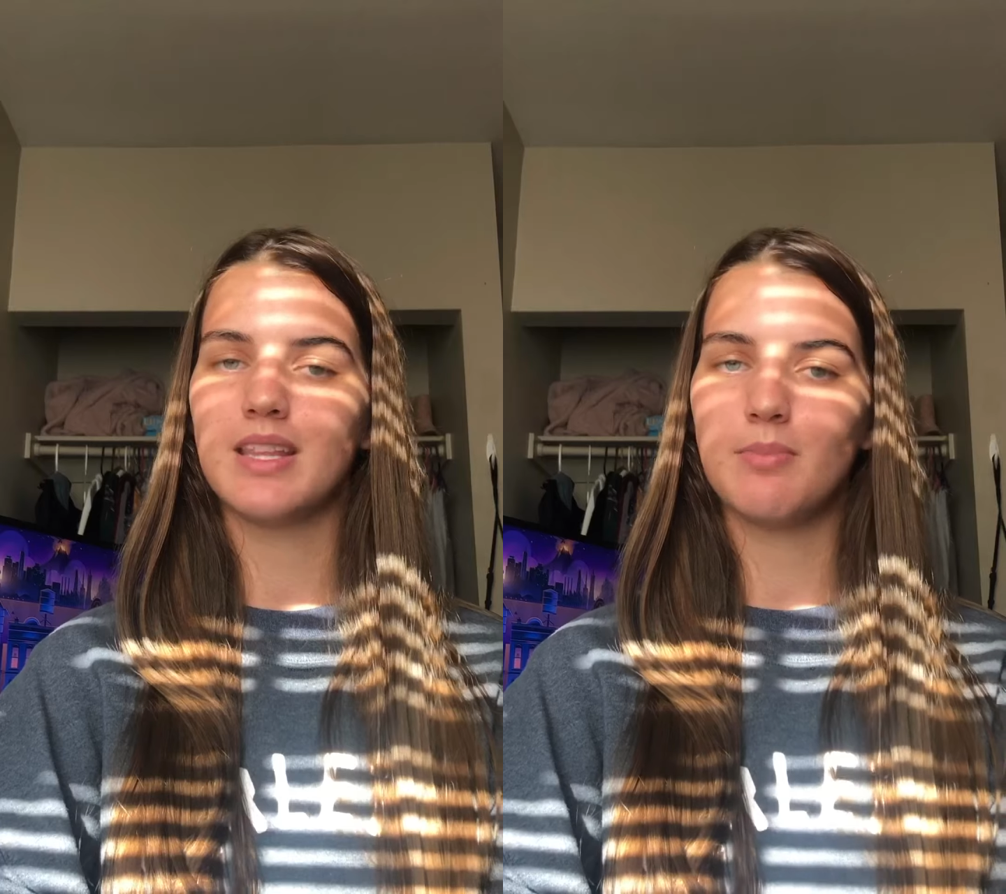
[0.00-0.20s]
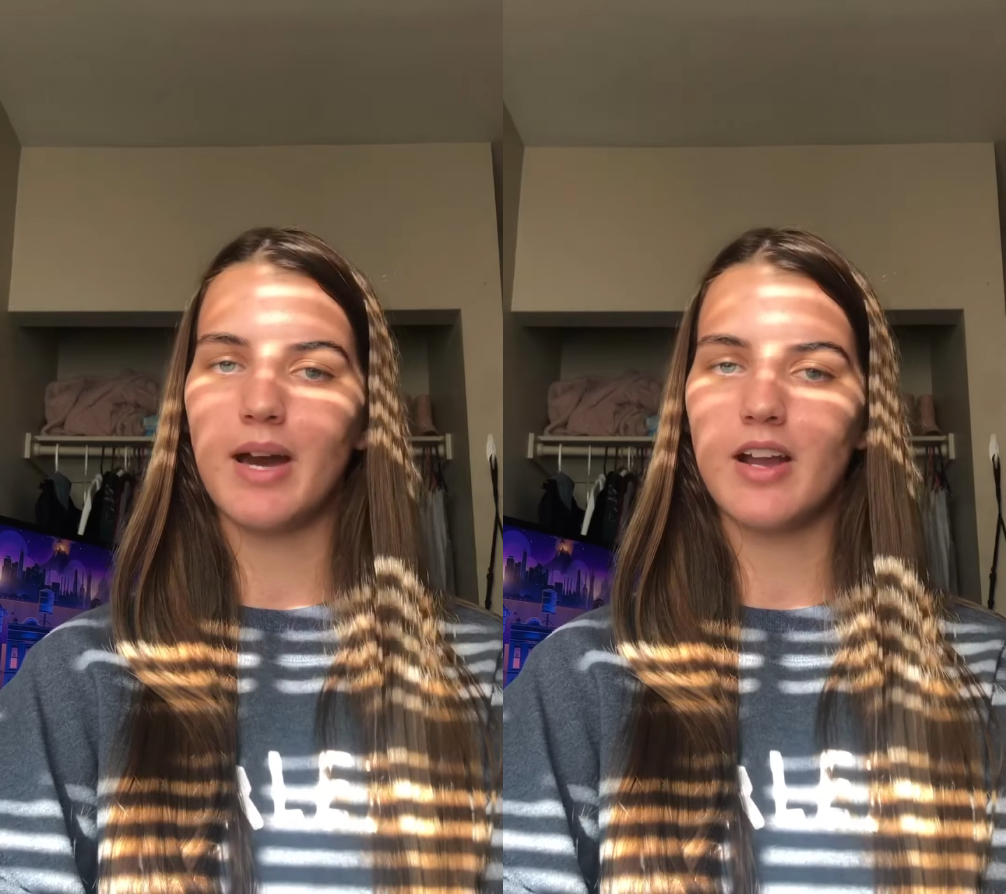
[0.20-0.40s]

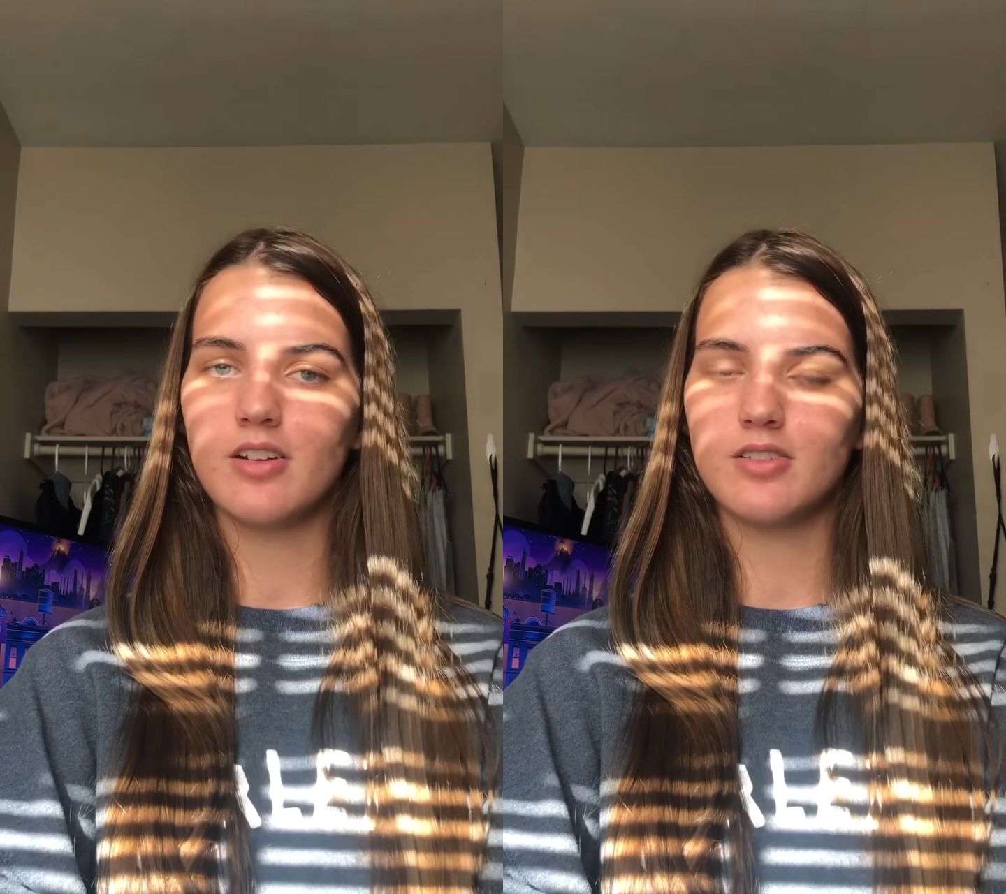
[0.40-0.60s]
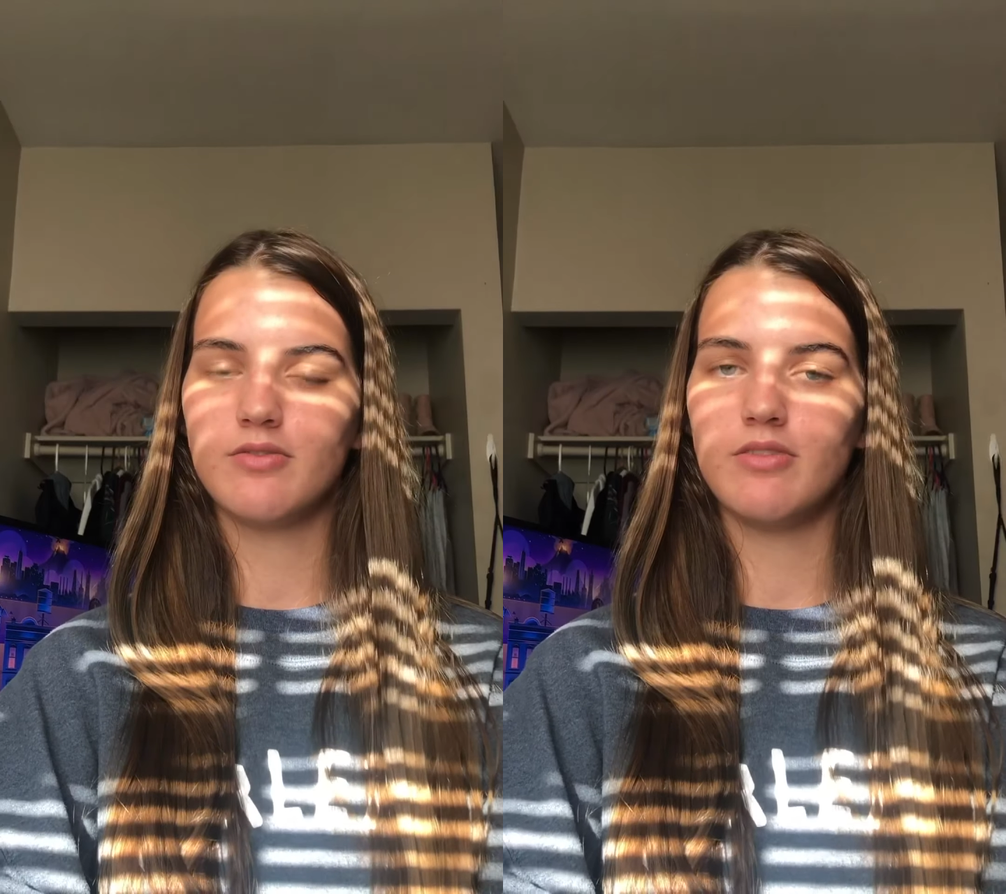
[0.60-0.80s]
the
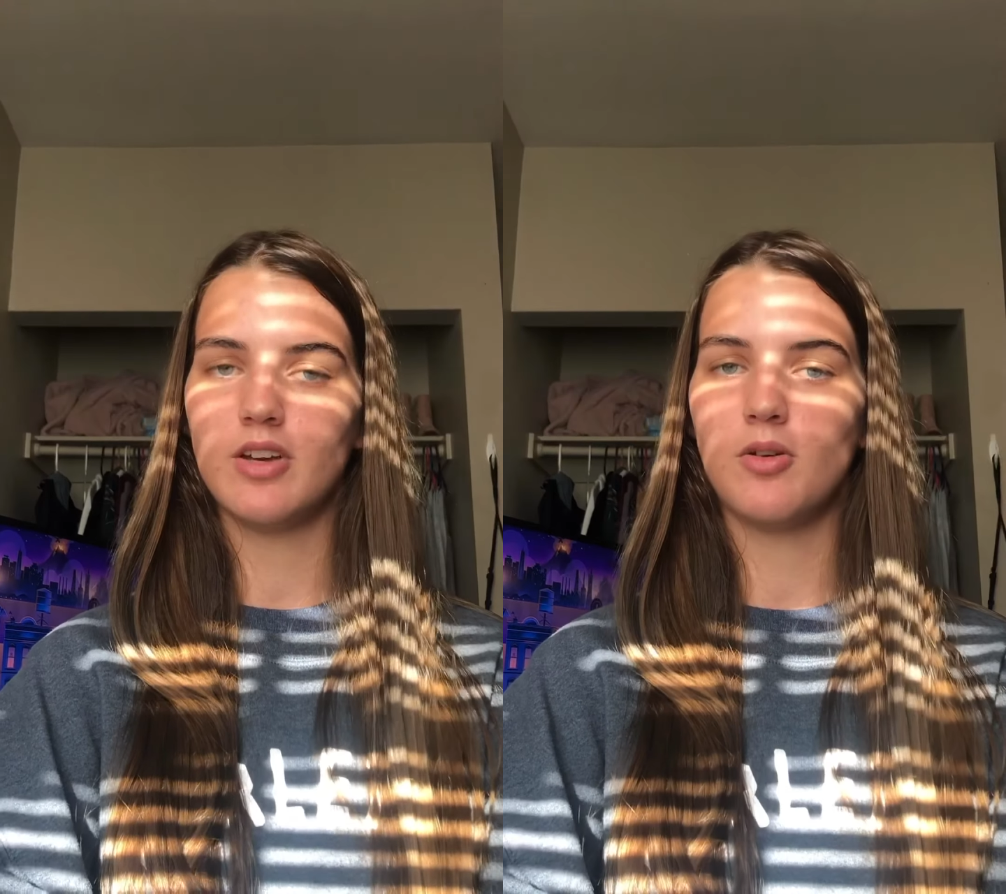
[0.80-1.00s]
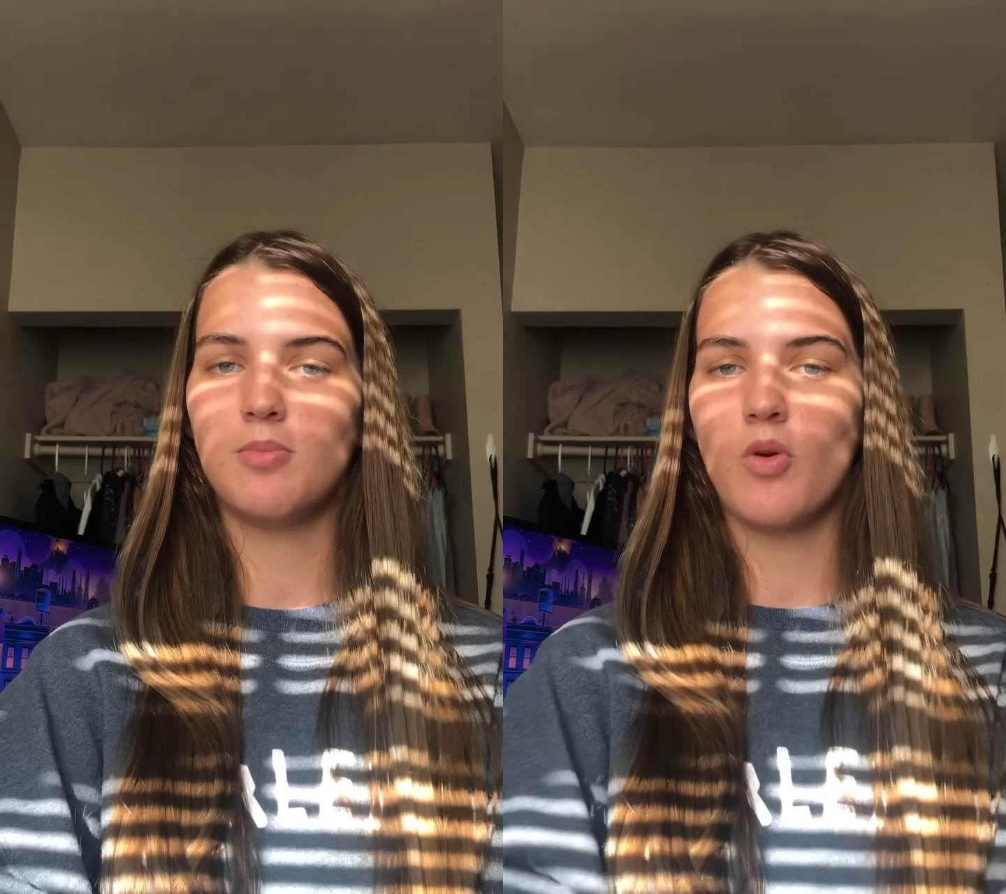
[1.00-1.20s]
buyers
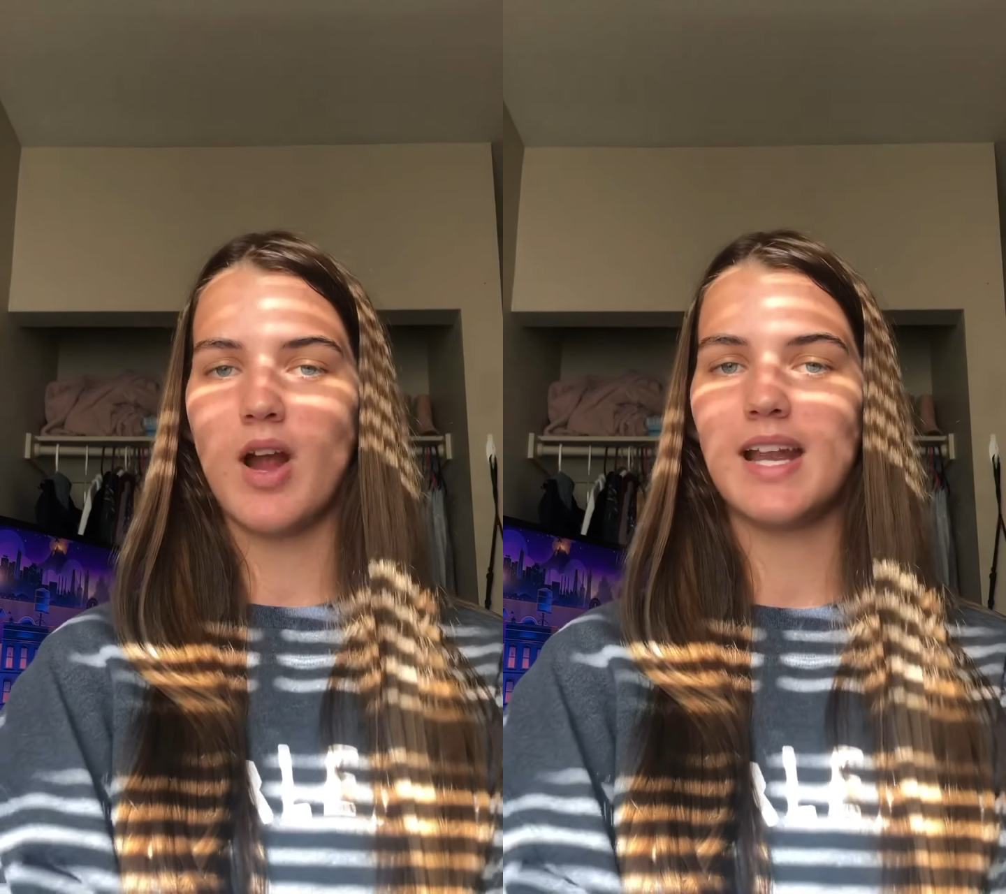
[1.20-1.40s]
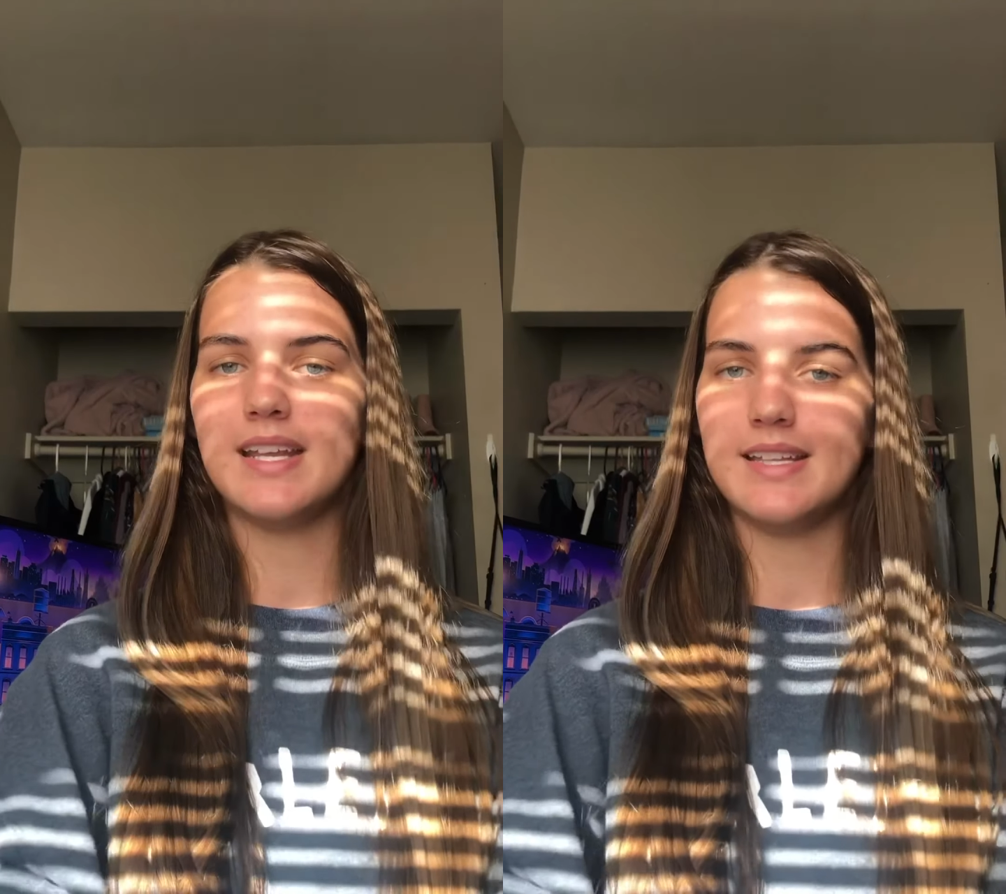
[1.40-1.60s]
feel more
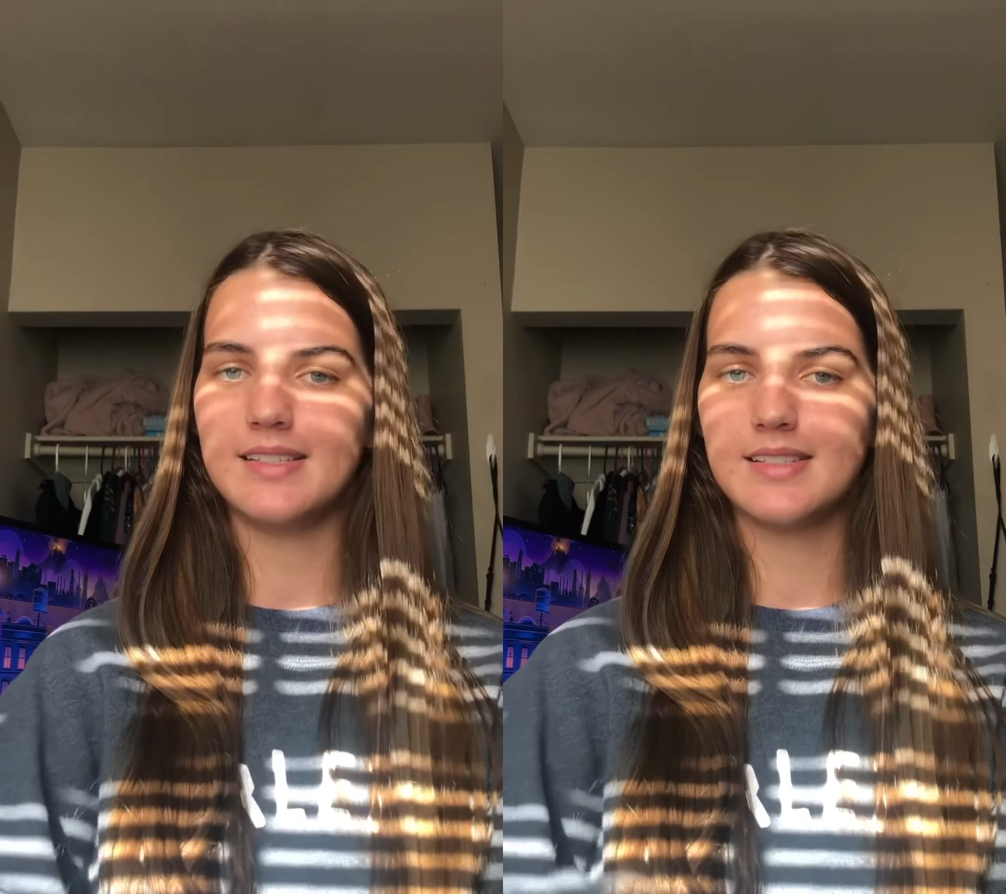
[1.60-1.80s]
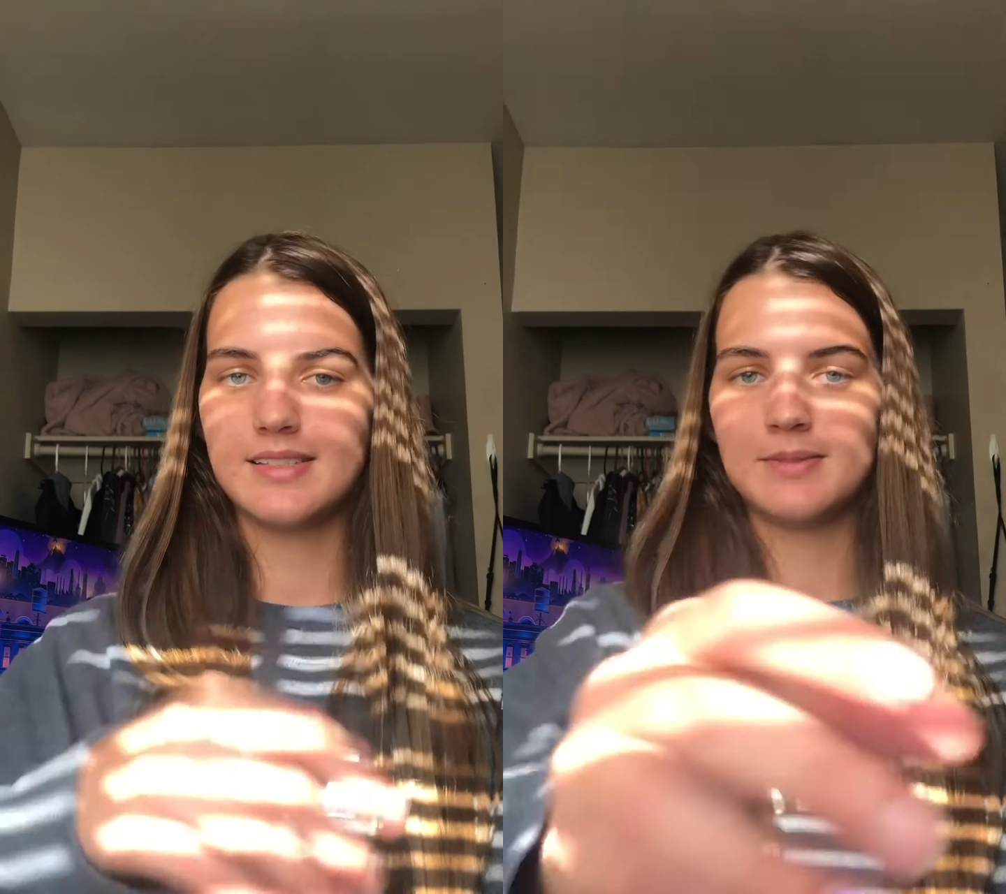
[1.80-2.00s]
at ease.